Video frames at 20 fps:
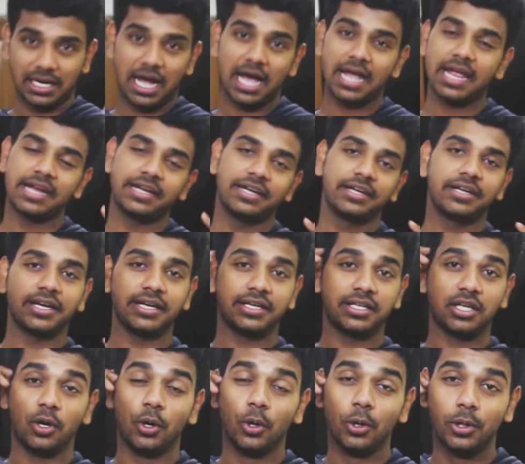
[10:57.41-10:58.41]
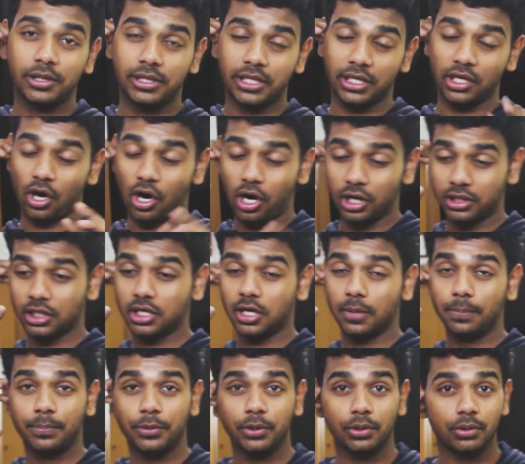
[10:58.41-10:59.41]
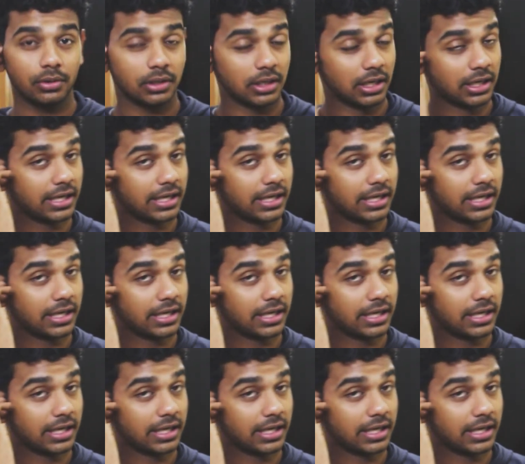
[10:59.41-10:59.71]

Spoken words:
I edited the whole thing on the computer,